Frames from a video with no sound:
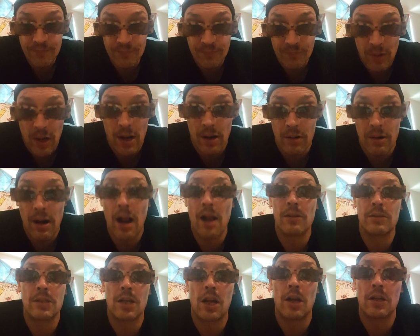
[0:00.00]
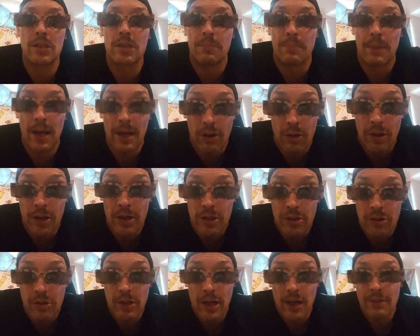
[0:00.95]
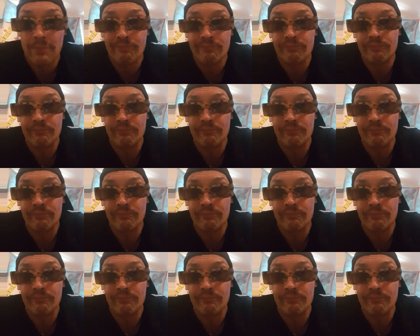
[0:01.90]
Well, I'll talk to my lawyer, okay?